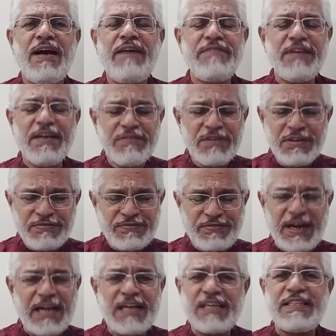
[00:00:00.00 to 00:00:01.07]
I've never
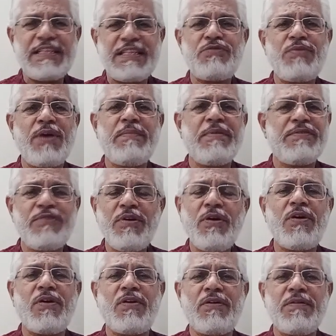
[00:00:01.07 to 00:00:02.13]
felt this way
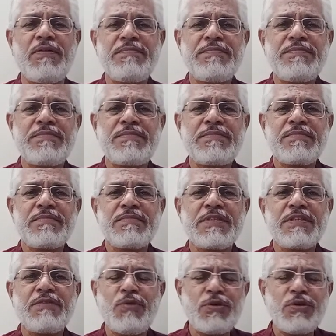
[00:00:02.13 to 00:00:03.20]
before.
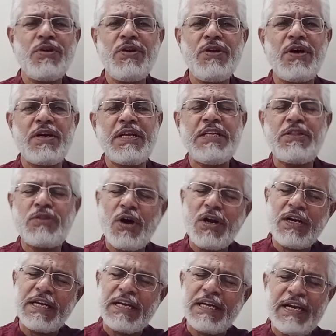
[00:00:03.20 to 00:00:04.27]
What's going on? He
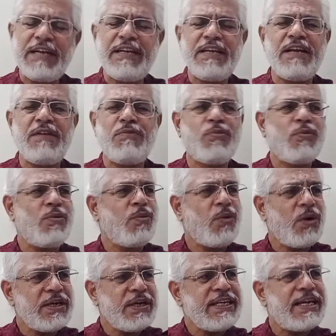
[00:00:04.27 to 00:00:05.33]
thought a great deal.
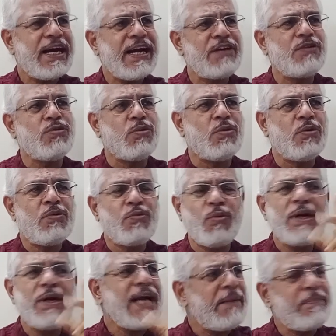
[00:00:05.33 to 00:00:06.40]
What did I do?
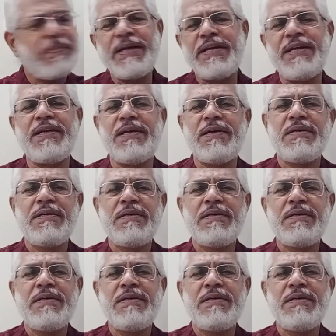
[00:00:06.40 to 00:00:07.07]
What happened?